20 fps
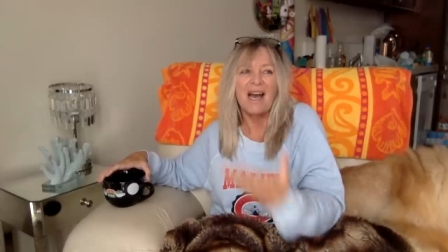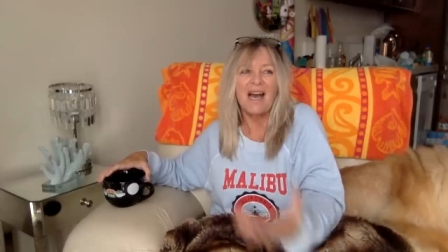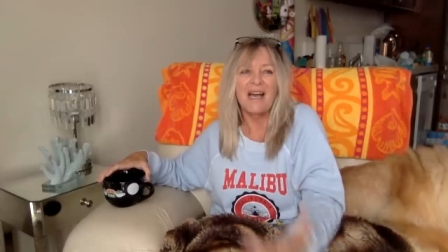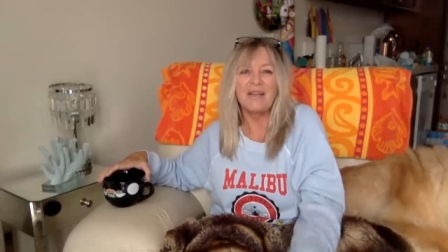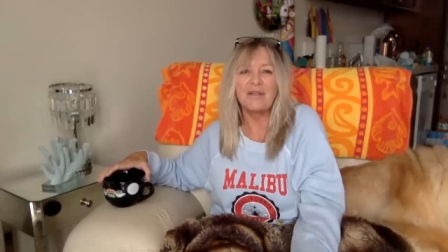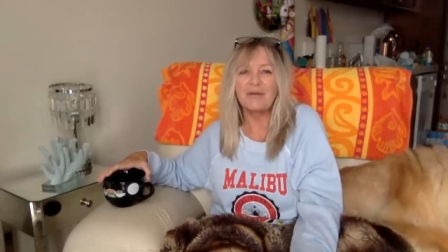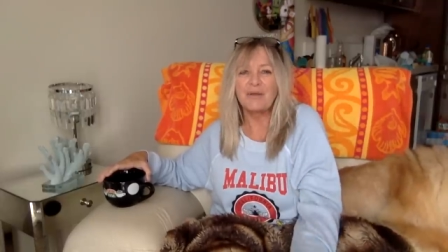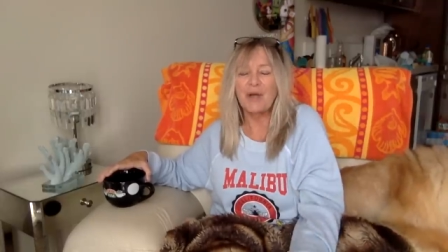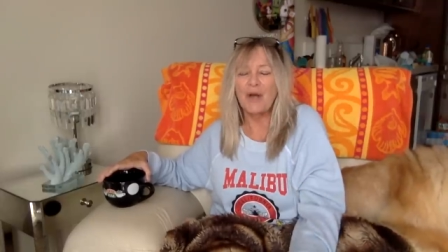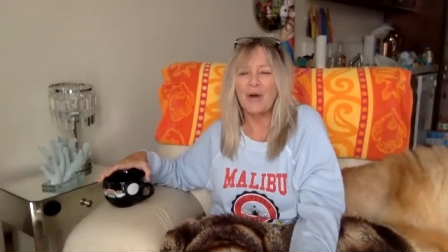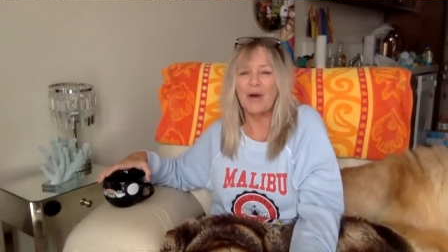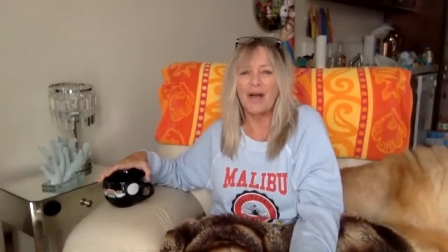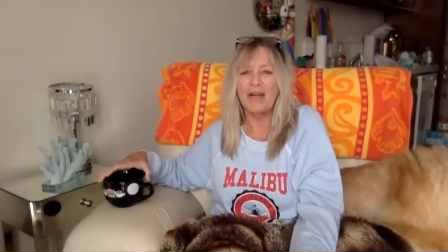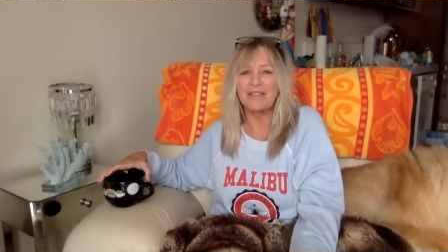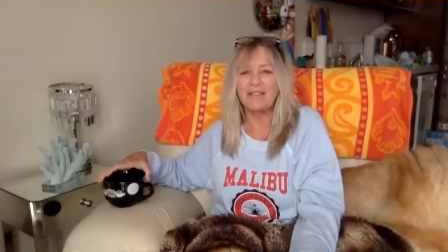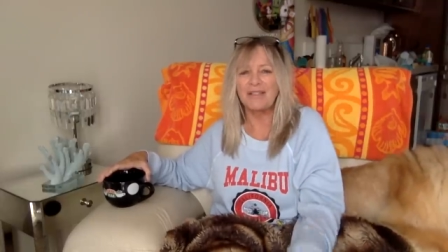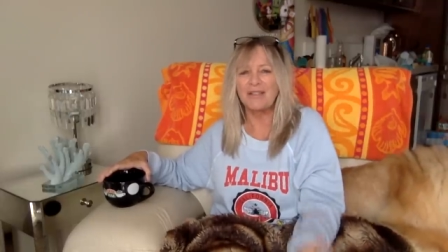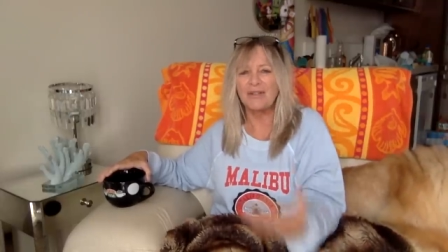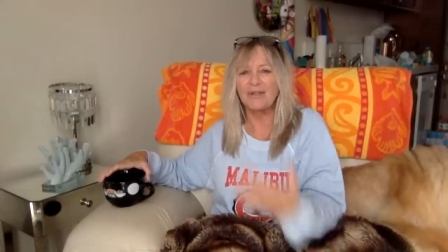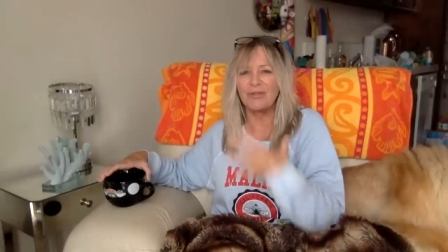I don't know. I
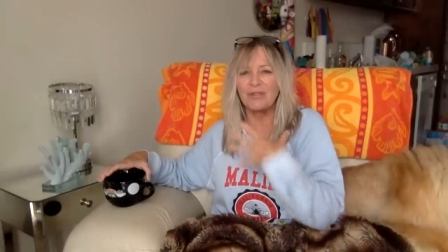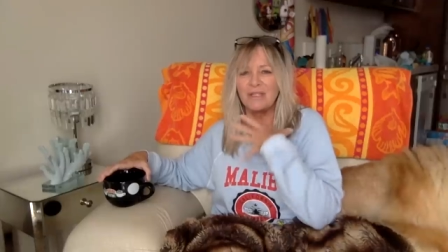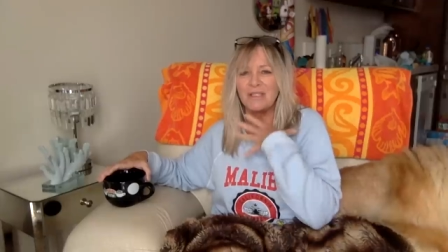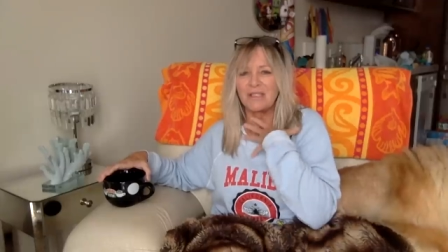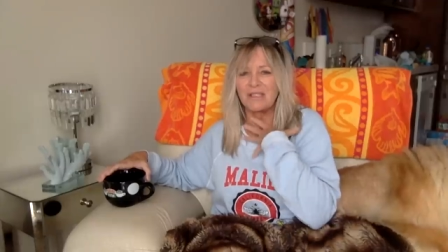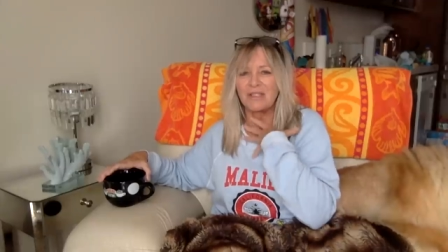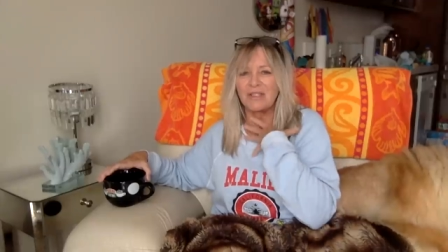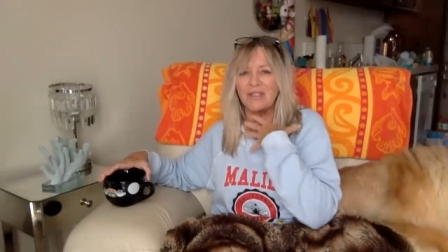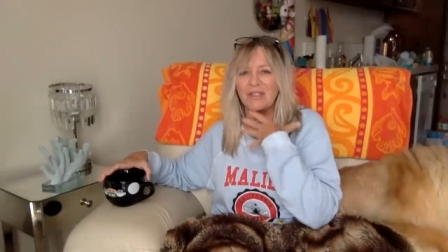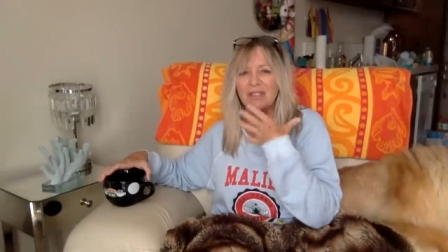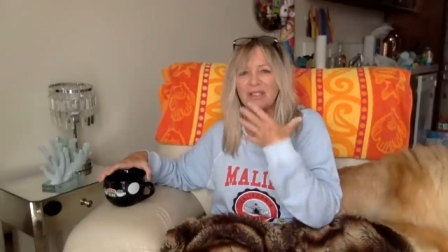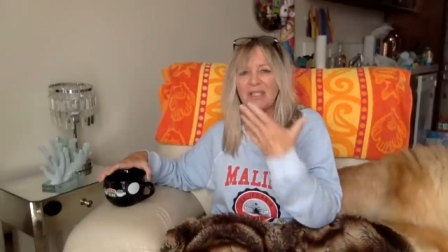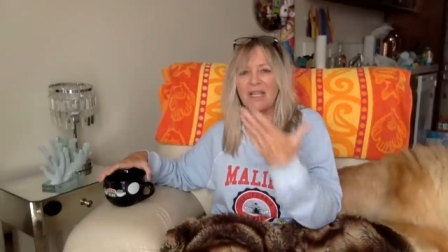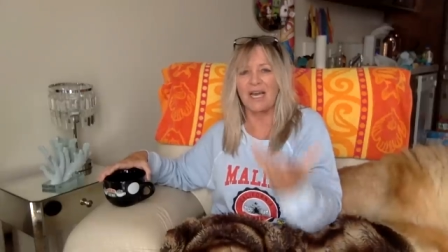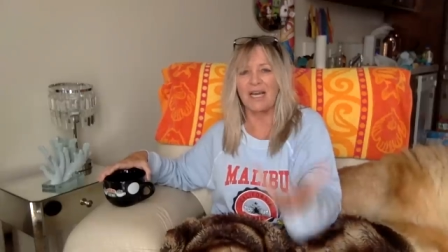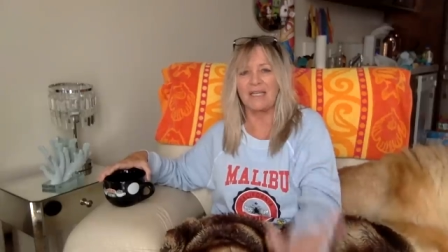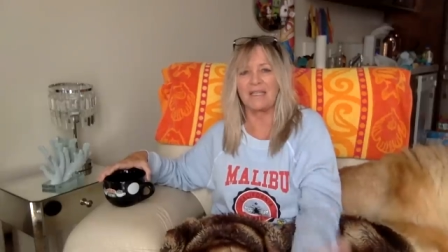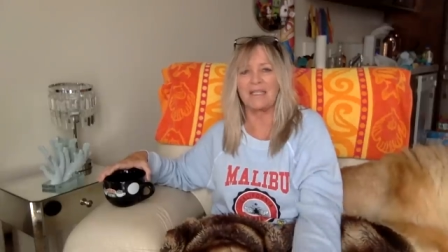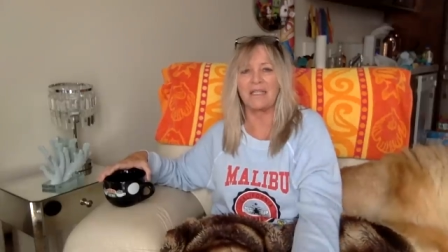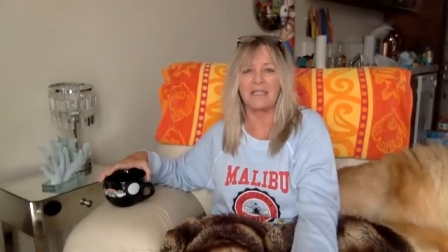just do this just to
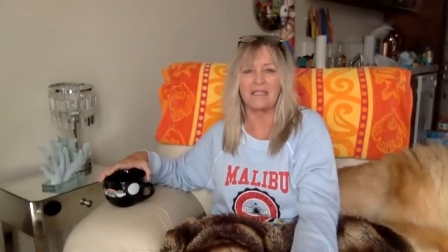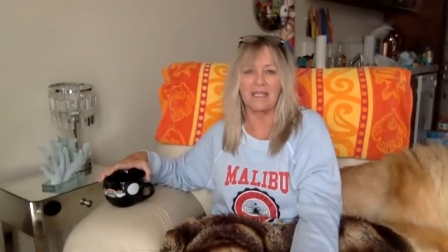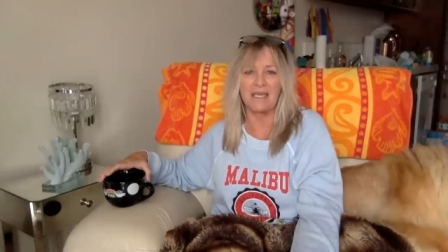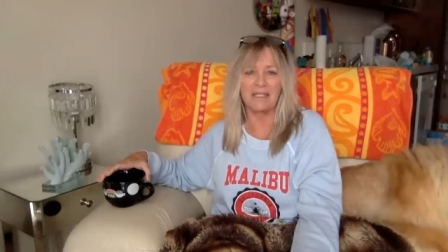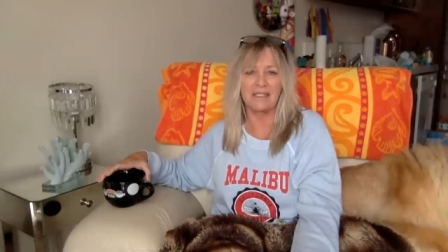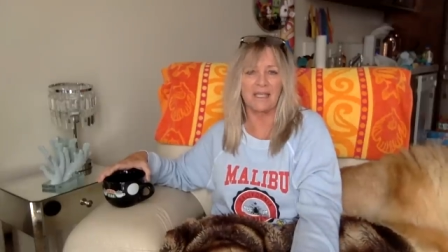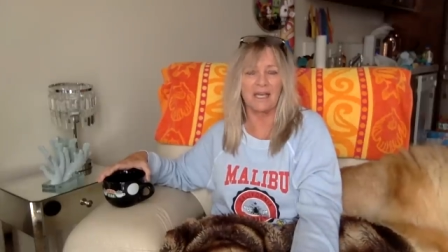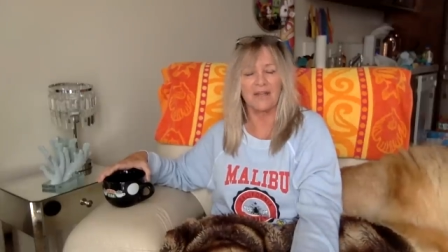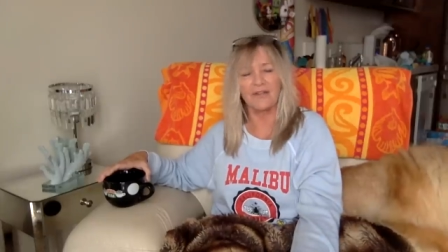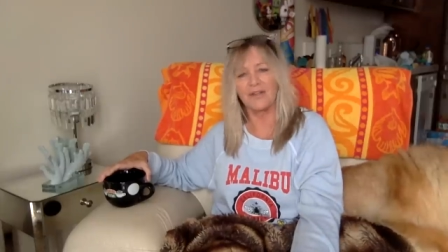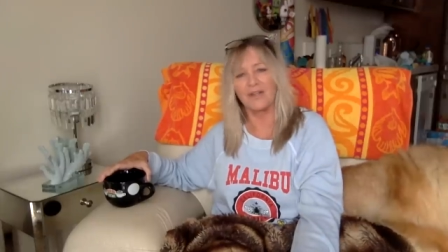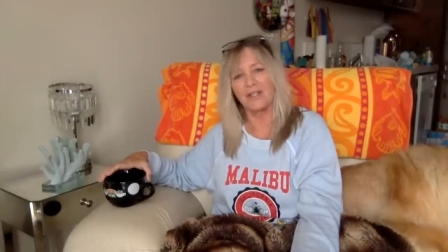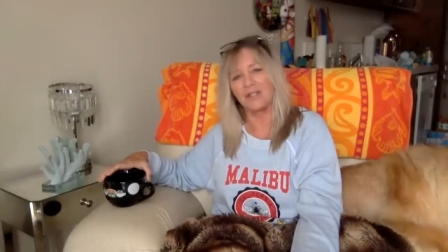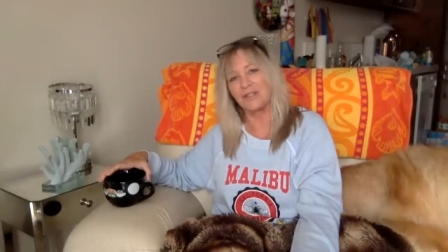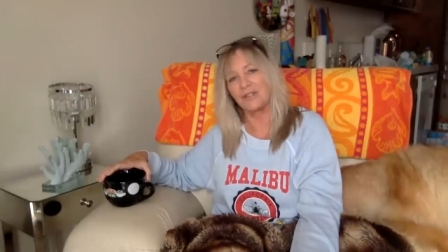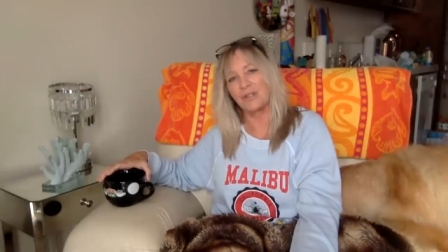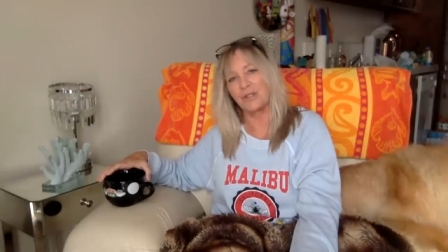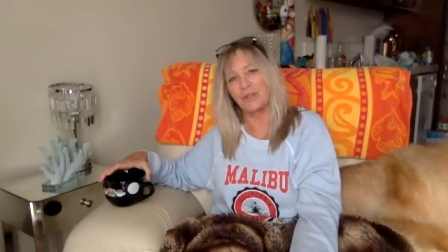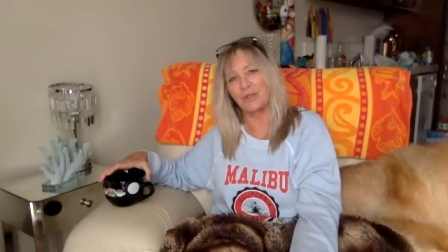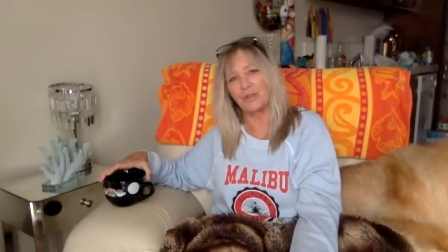kind of connect out there
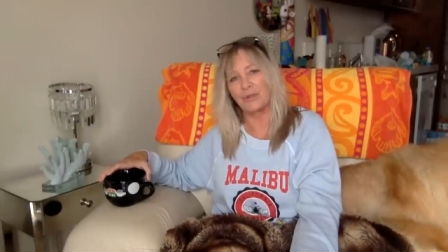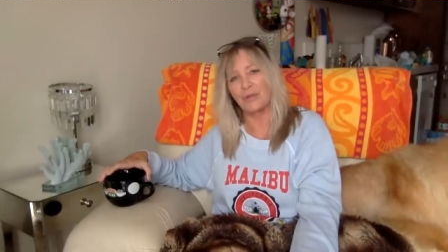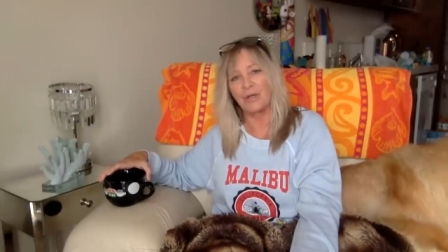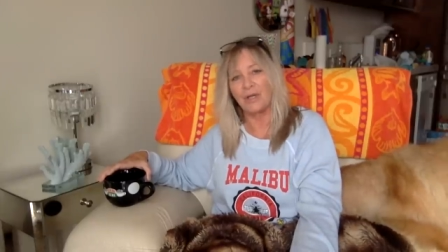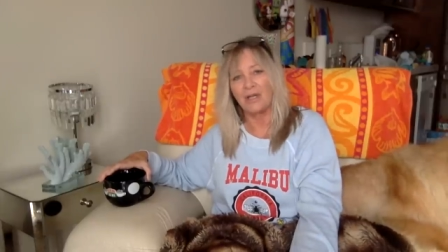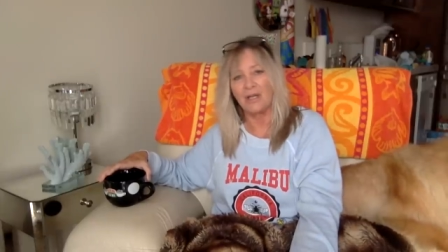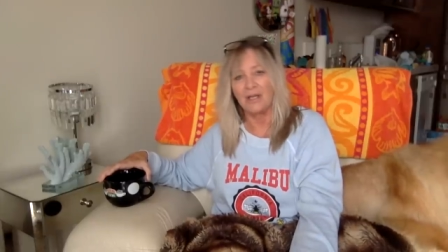to